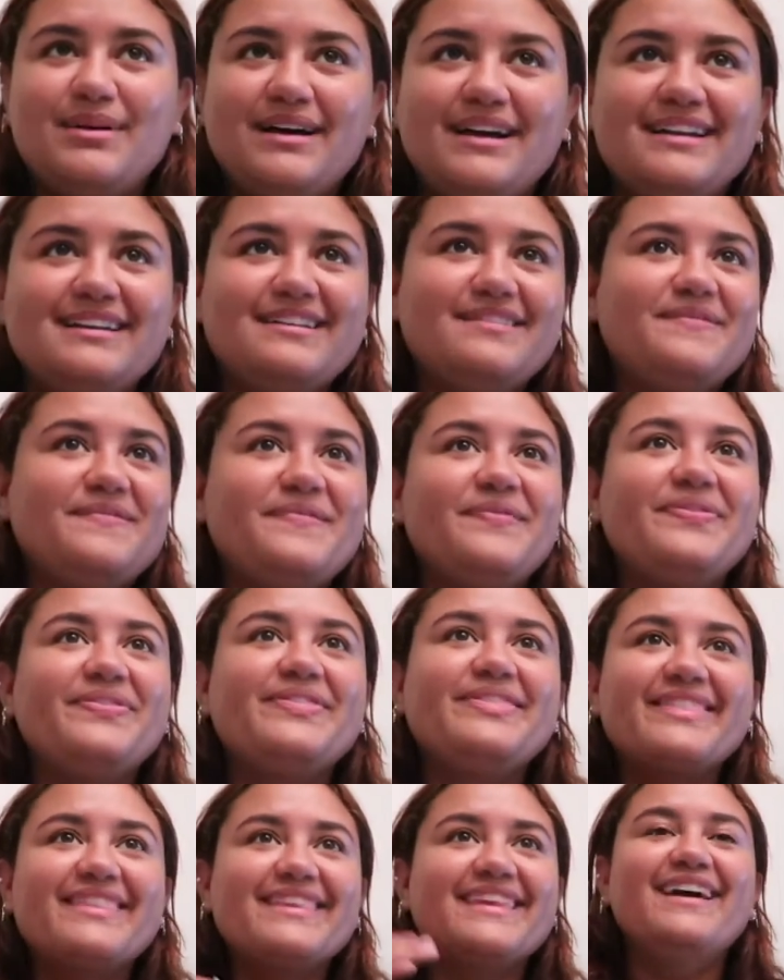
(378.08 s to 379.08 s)
But
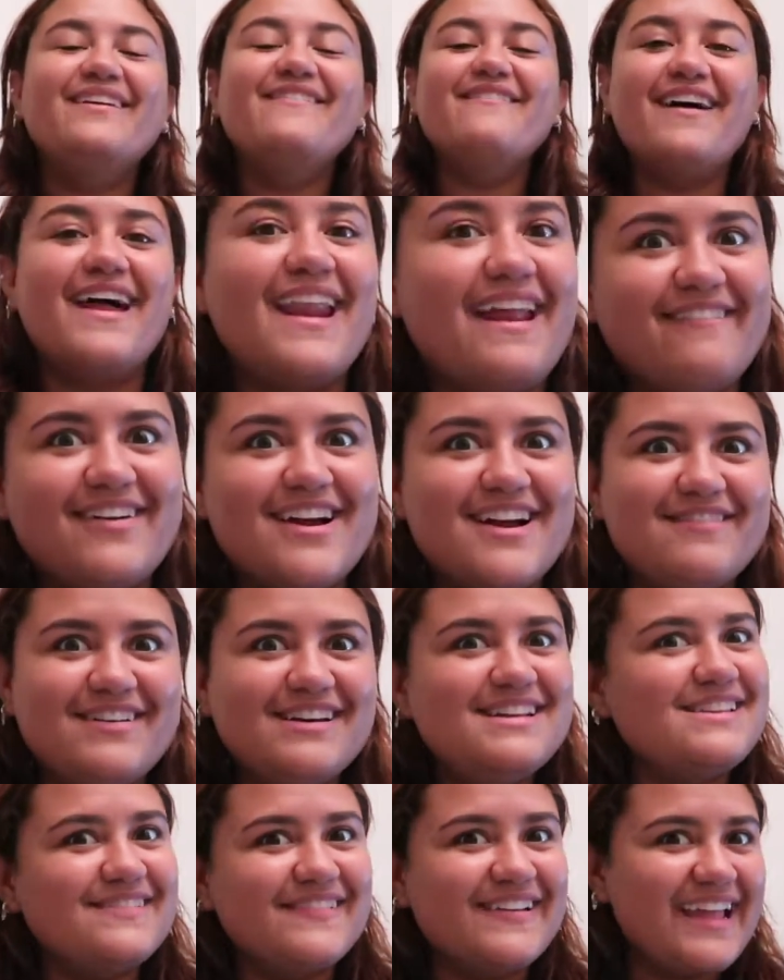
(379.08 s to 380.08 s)
whatever,
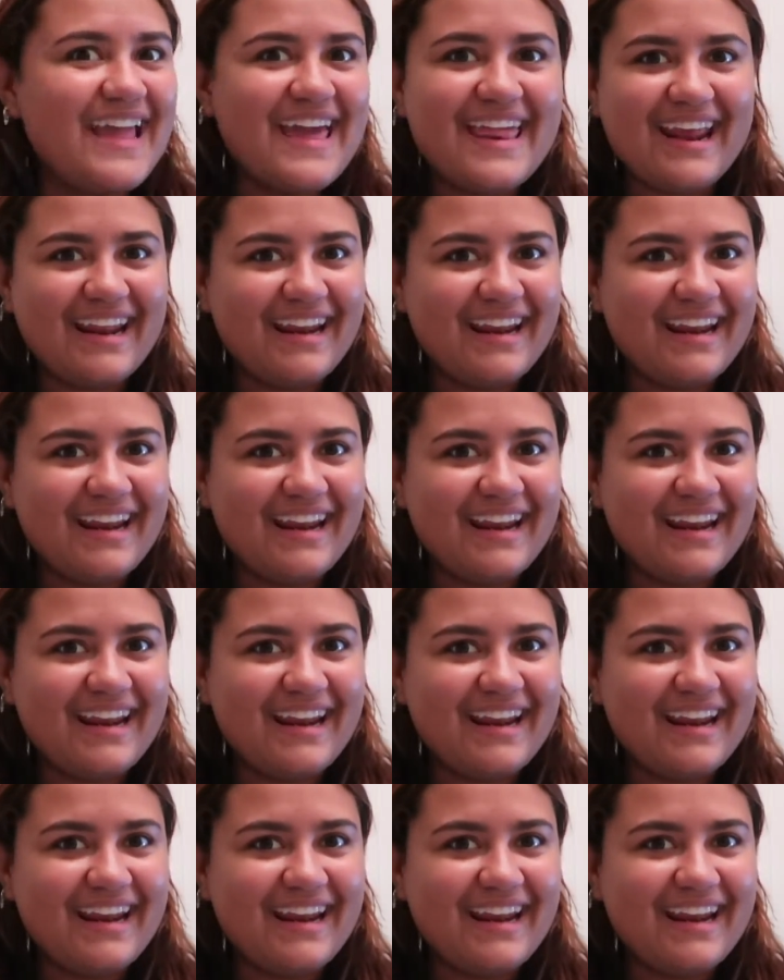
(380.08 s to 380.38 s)
we're doing it